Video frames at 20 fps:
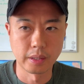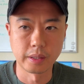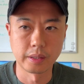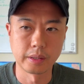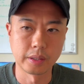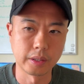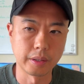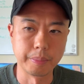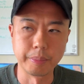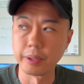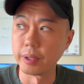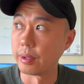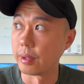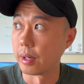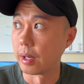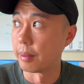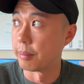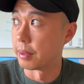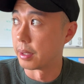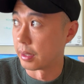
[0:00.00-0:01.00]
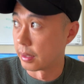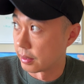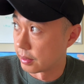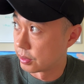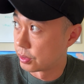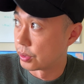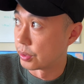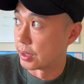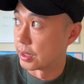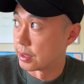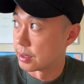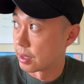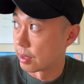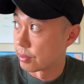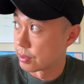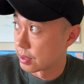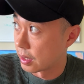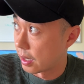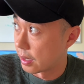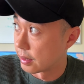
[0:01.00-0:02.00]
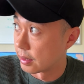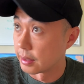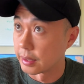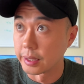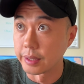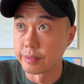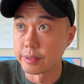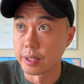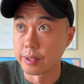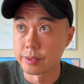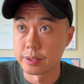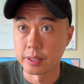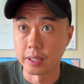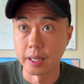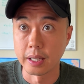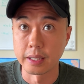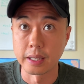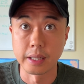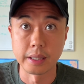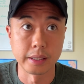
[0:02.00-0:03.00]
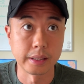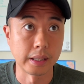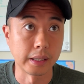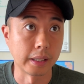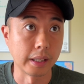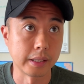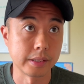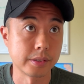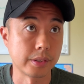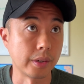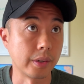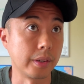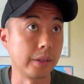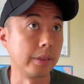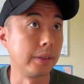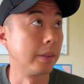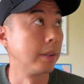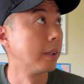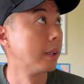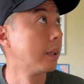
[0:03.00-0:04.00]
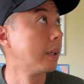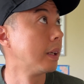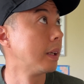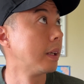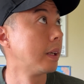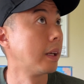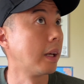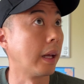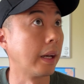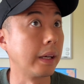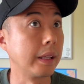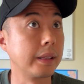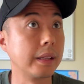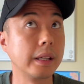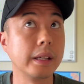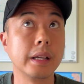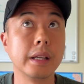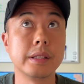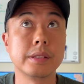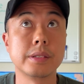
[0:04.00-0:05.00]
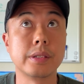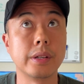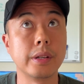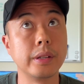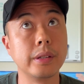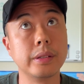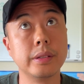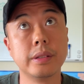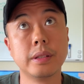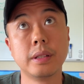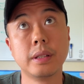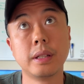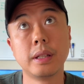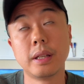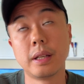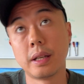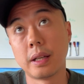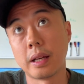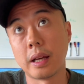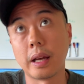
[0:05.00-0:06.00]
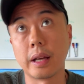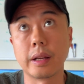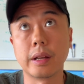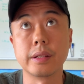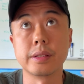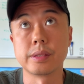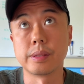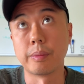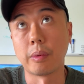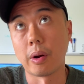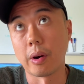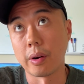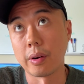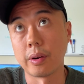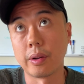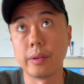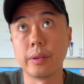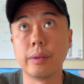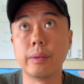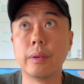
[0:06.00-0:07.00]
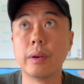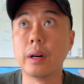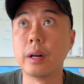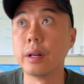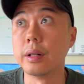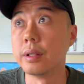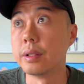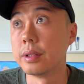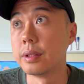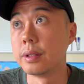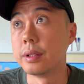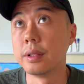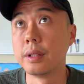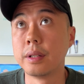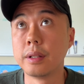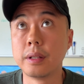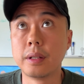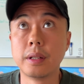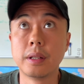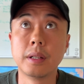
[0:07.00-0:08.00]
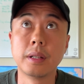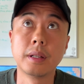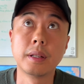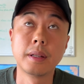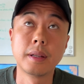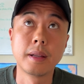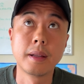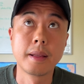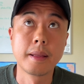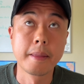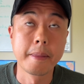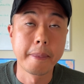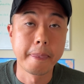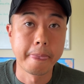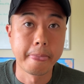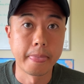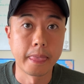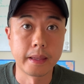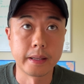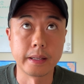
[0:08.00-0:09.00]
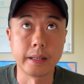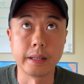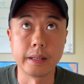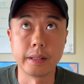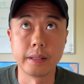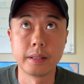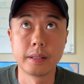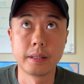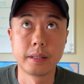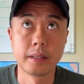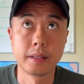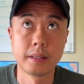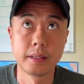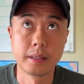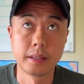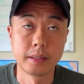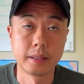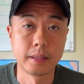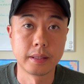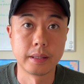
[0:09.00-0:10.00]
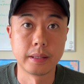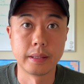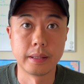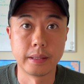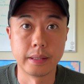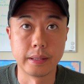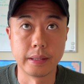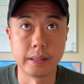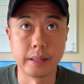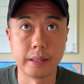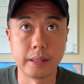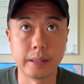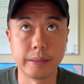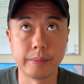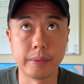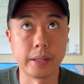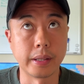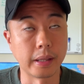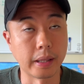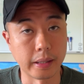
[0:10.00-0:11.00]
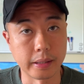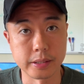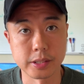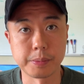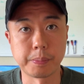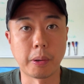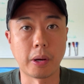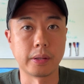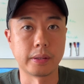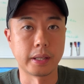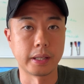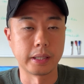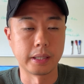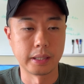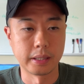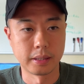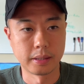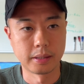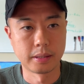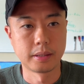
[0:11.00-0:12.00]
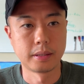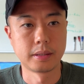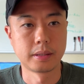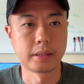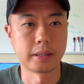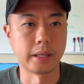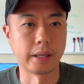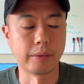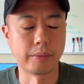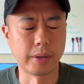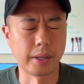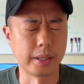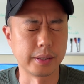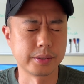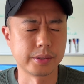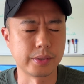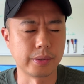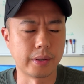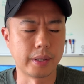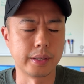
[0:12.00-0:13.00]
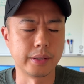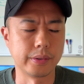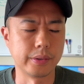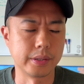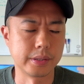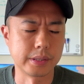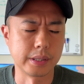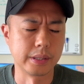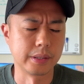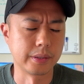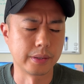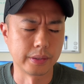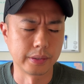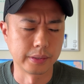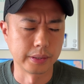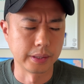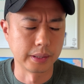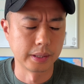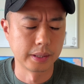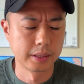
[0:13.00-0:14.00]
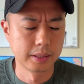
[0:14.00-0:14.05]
The computer humming, trees outside, the leaves outside, anything external. Anything external. I got some art on the wall here. And then spotlight in. Okay, what else do I notice internally?